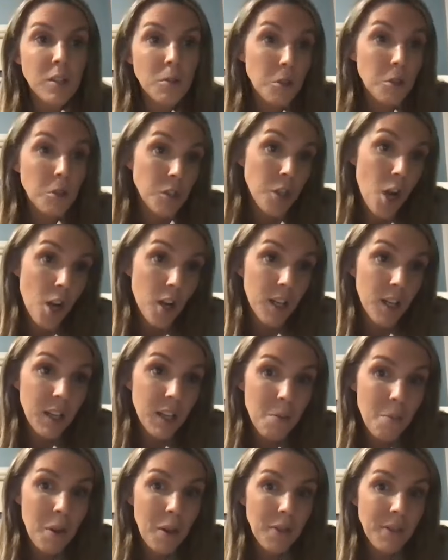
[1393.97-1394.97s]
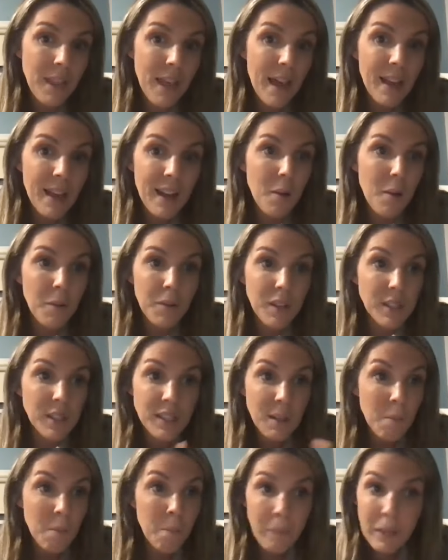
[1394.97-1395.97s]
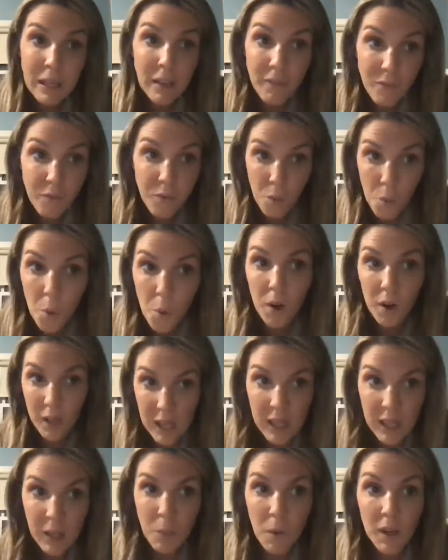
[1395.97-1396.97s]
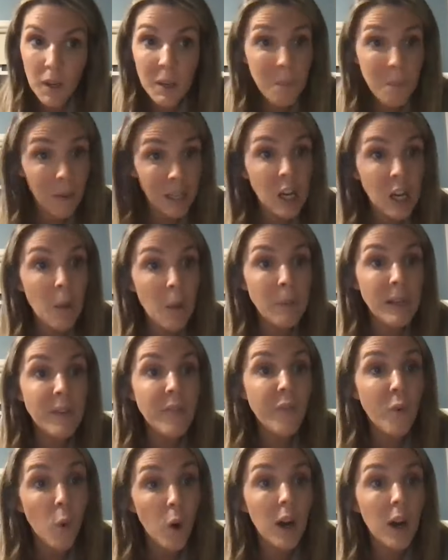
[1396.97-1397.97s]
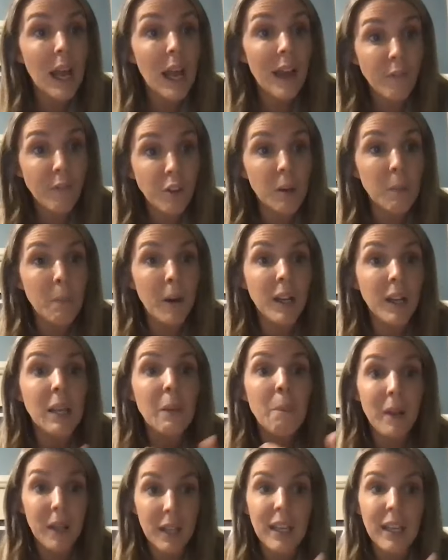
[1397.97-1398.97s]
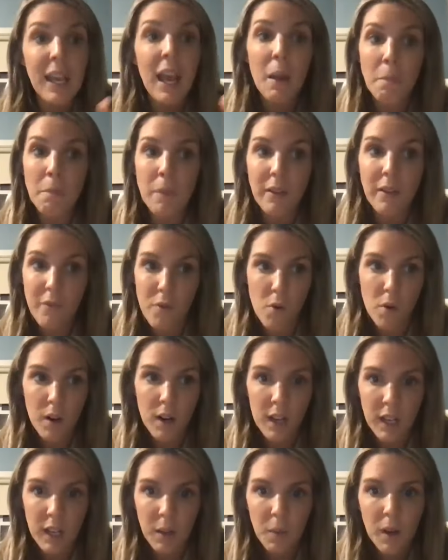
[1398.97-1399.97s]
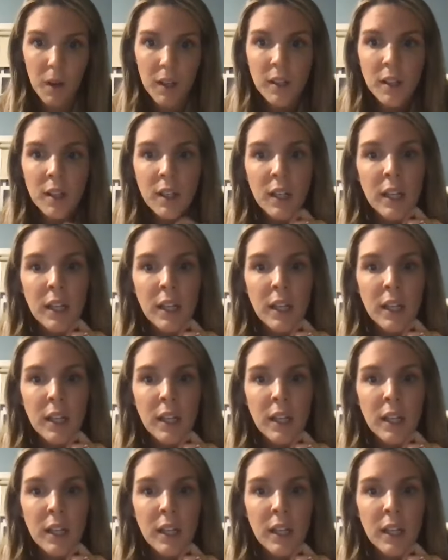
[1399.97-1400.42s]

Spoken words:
So just talking about that, how this can be for anyone. It might not be for everybody, but it can be for anyone.